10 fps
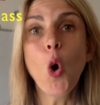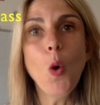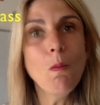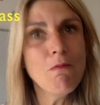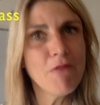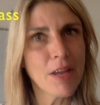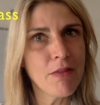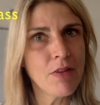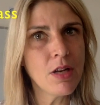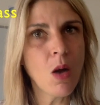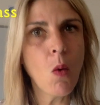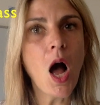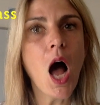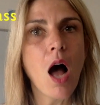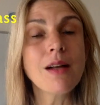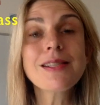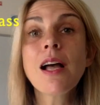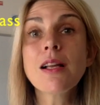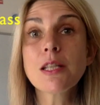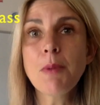Wieviel Uhr is
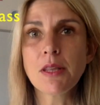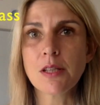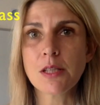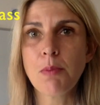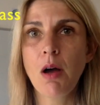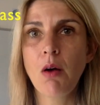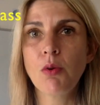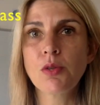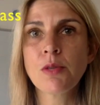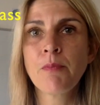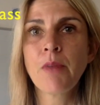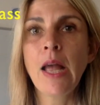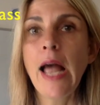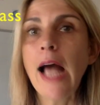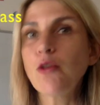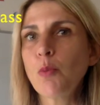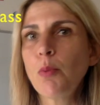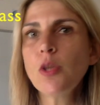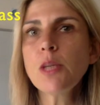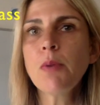Mittagspause. And the
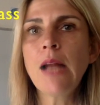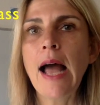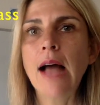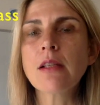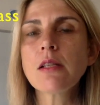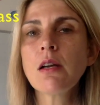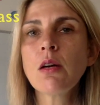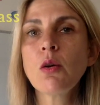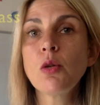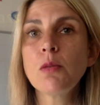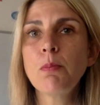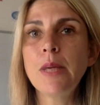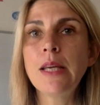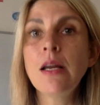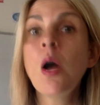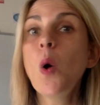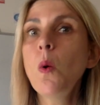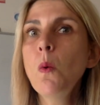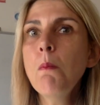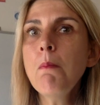possible answer could be
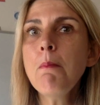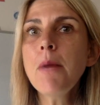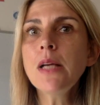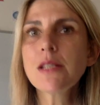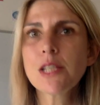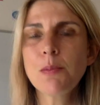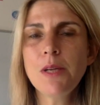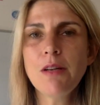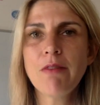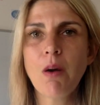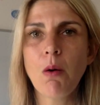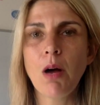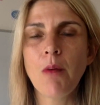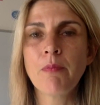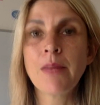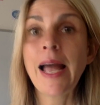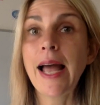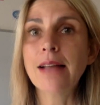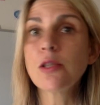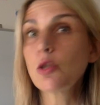12 Uhr,
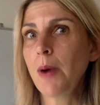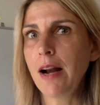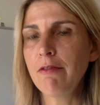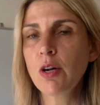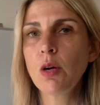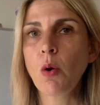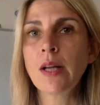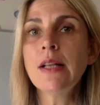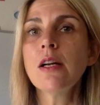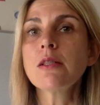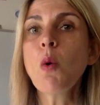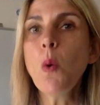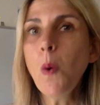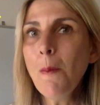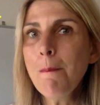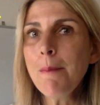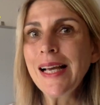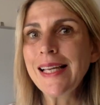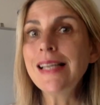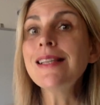at 12 o'clock. So
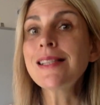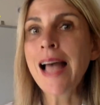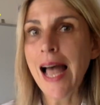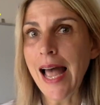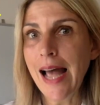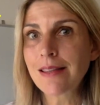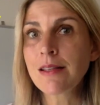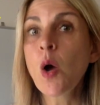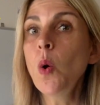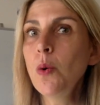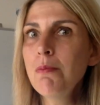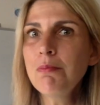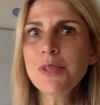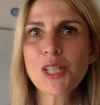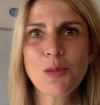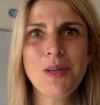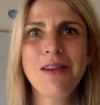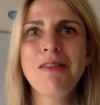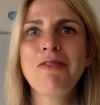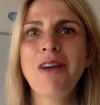is at
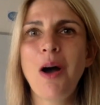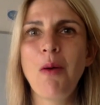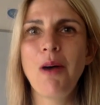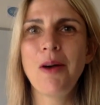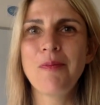12 Uhr.